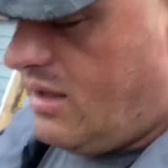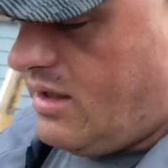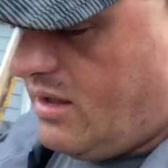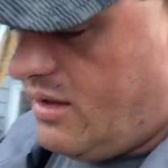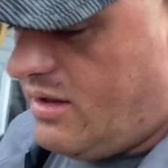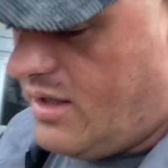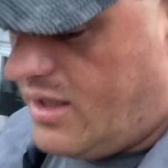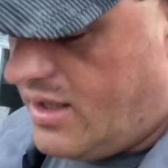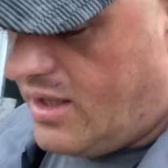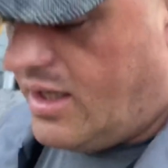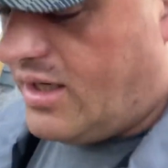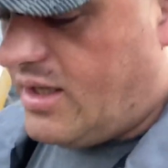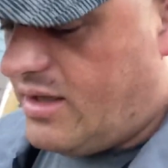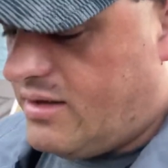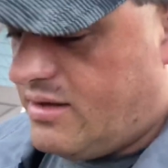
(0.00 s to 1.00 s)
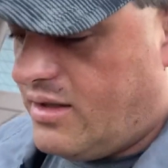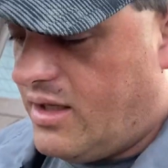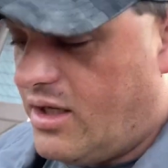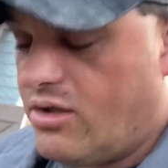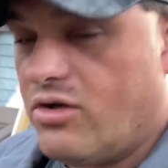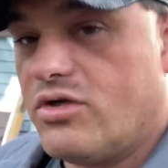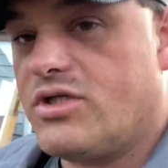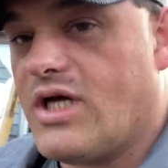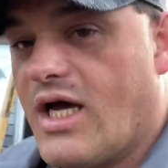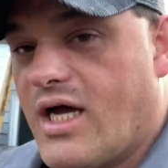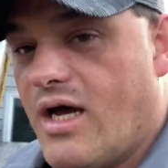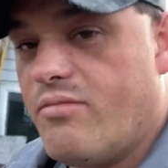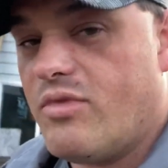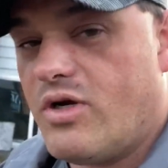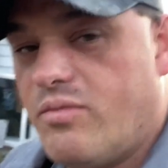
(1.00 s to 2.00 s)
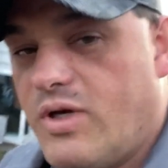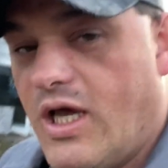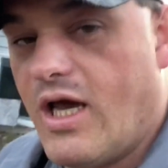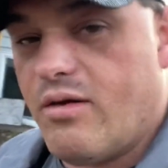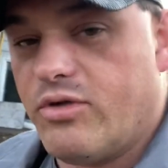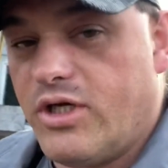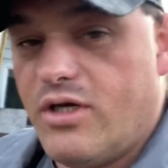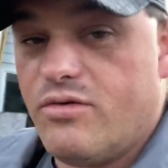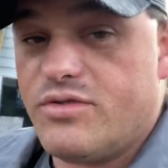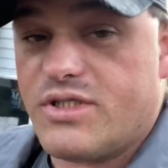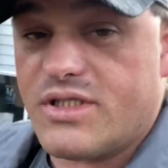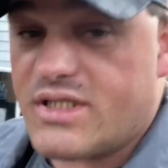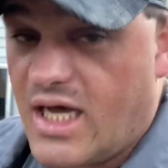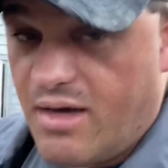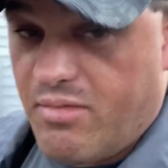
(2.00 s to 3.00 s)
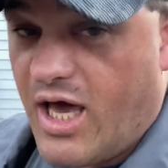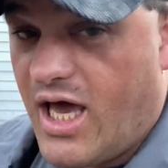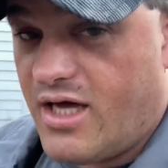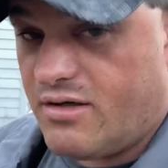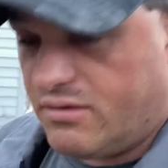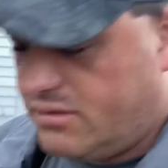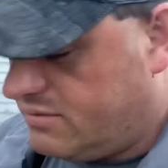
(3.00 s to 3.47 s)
That it looks like I'm going to be able to use the same handle.